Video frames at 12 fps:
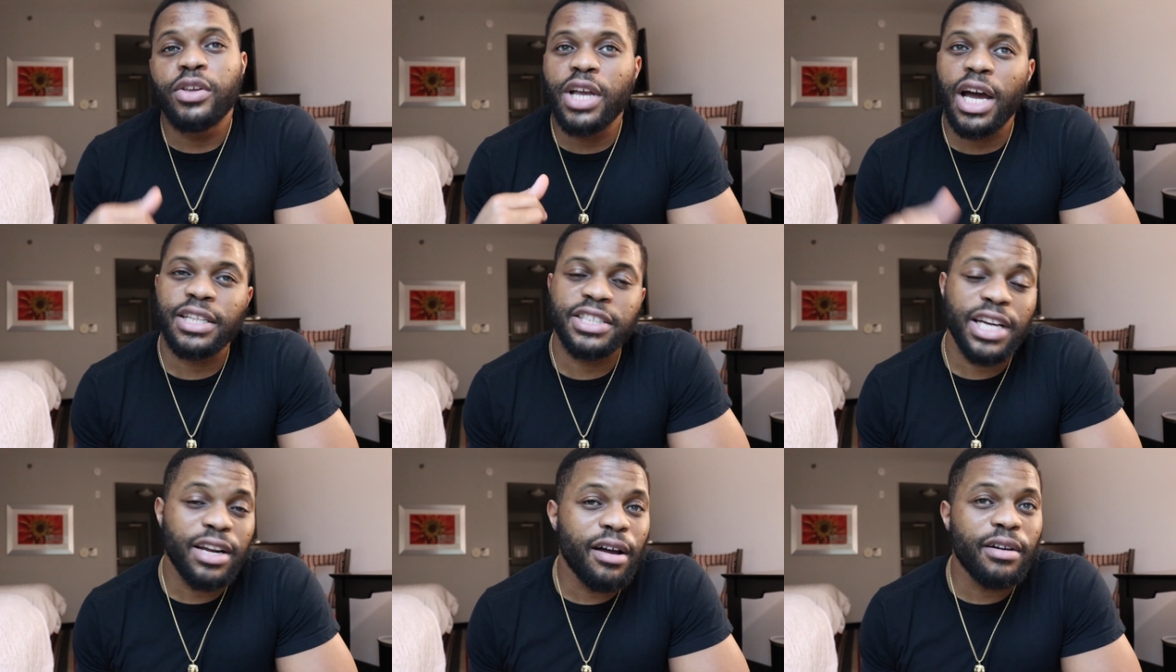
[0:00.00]
You gotta
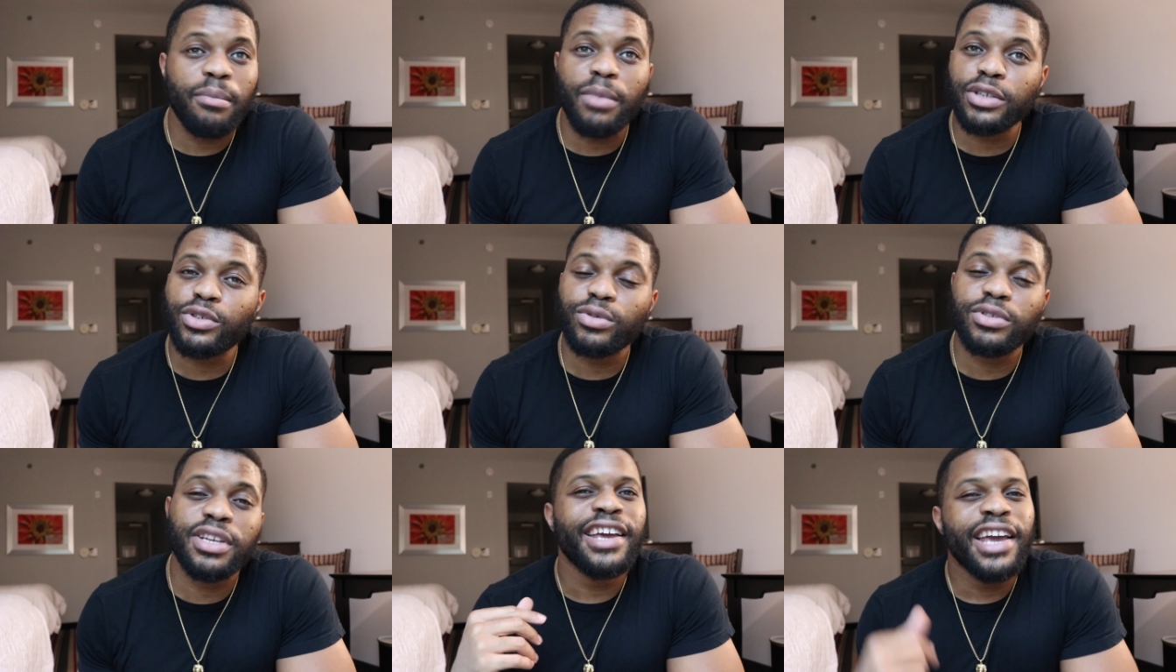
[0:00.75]
tear down the
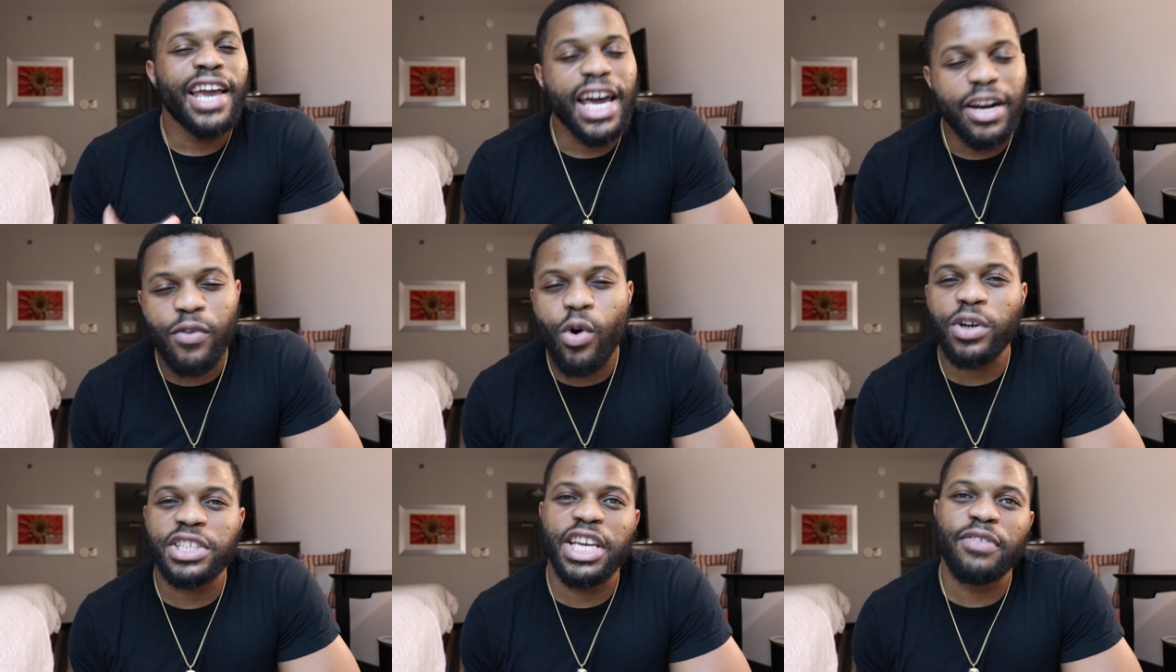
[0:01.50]
muscles and of
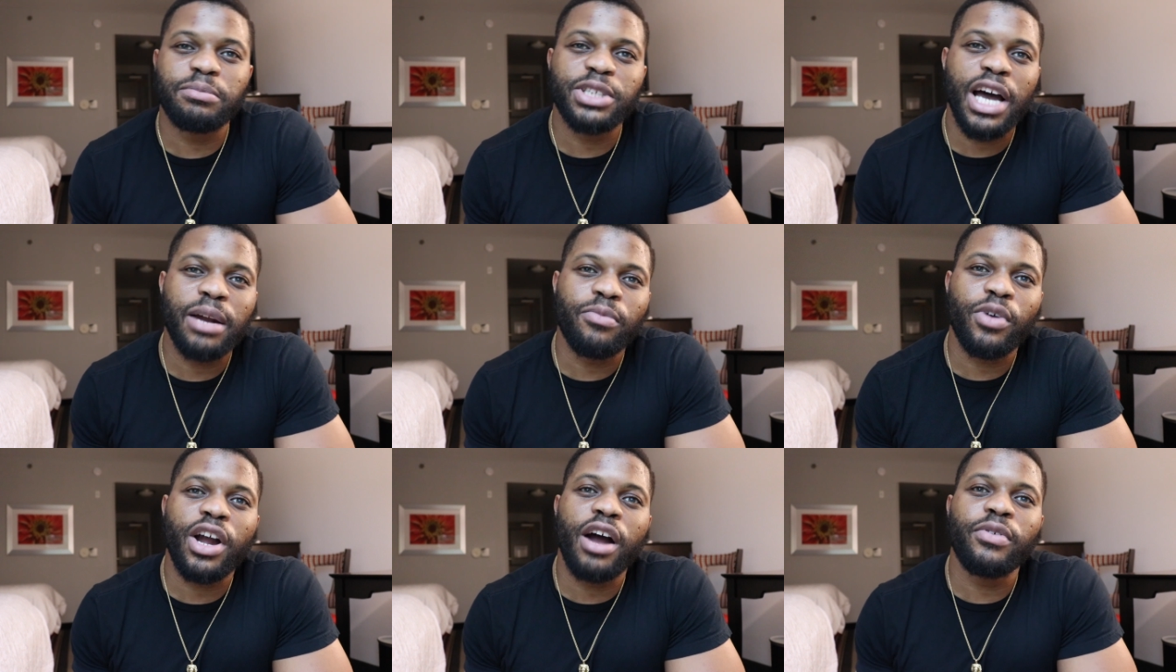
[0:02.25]
course give them time to
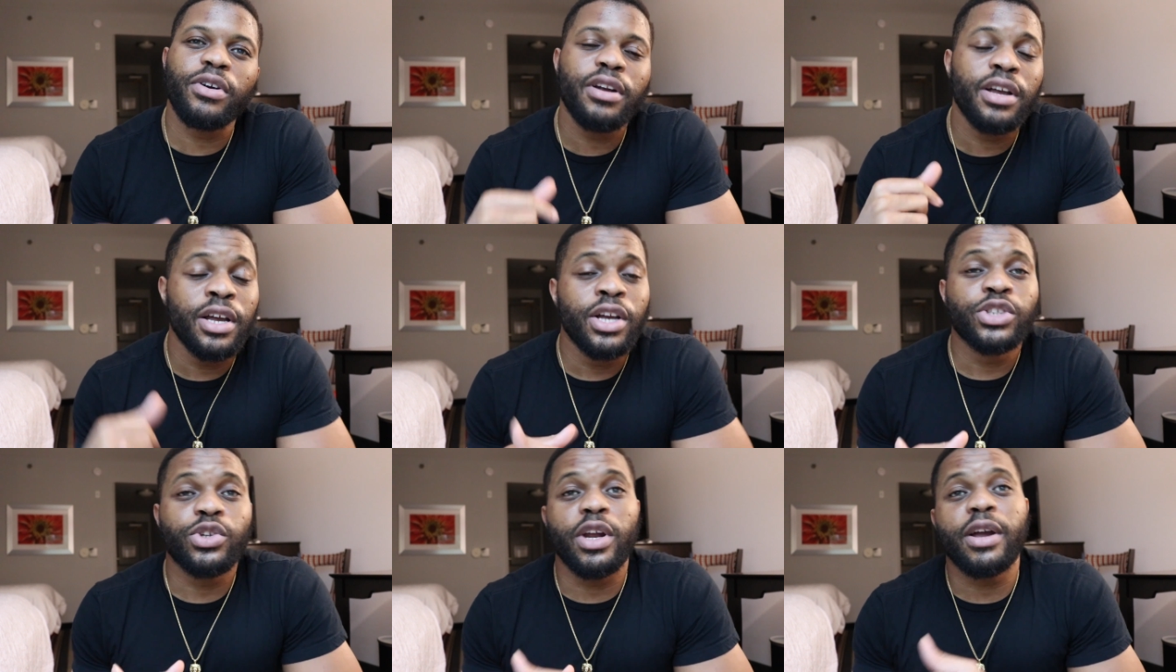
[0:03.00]
recover
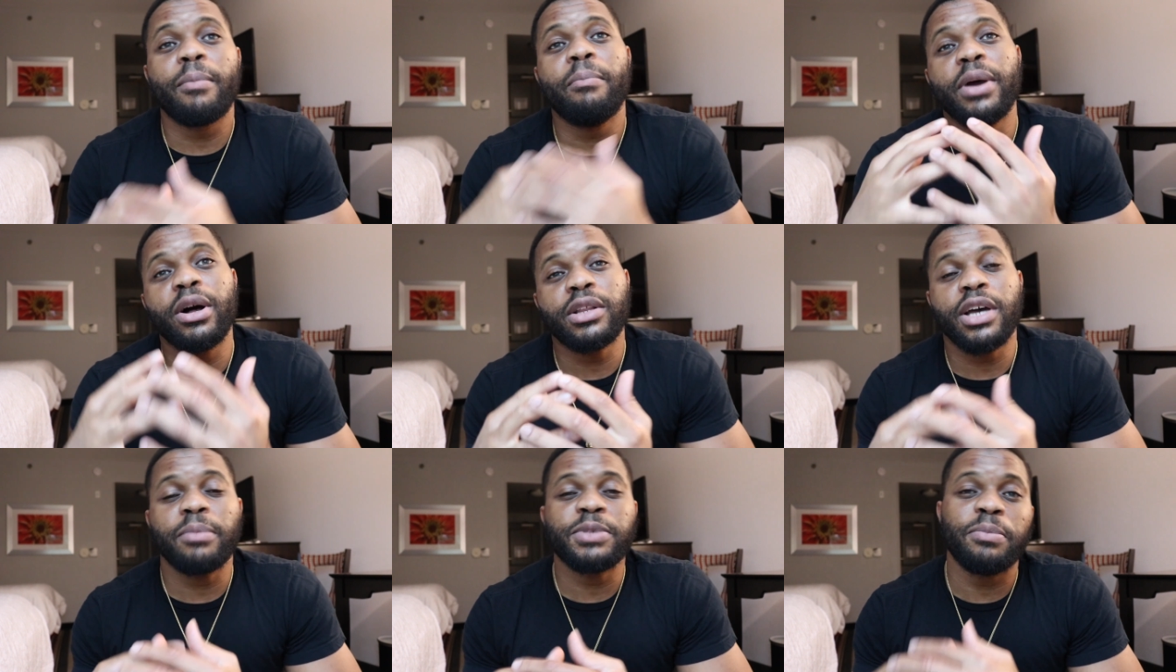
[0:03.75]
so they can
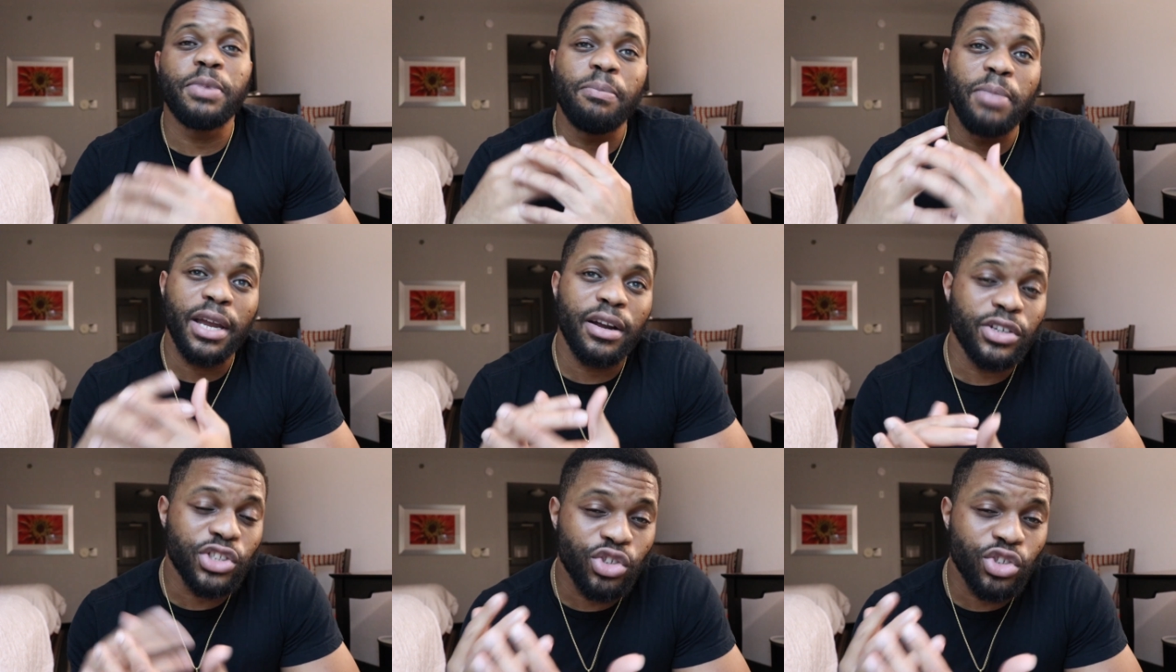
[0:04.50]
build up to be bigger and